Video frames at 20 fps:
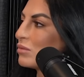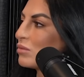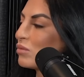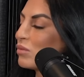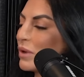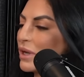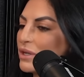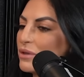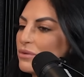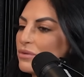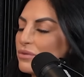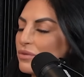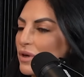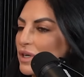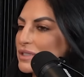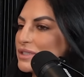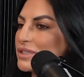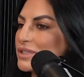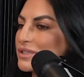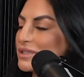when you
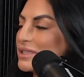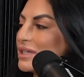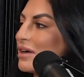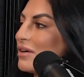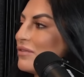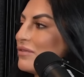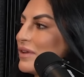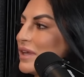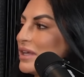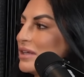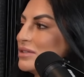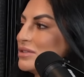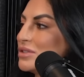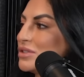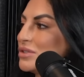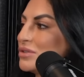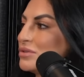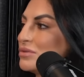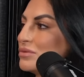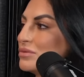thrust yourself
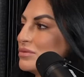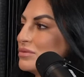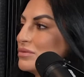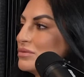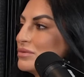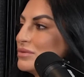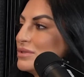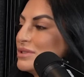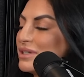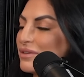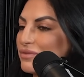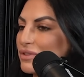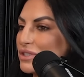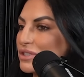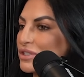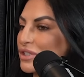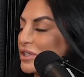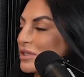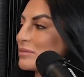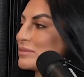into different
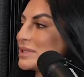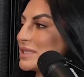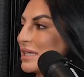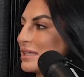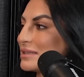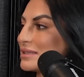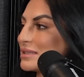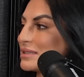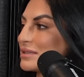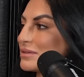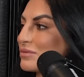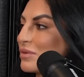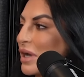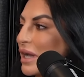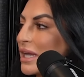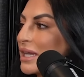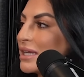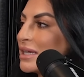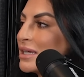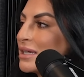circumstances,
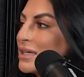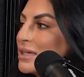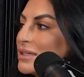right?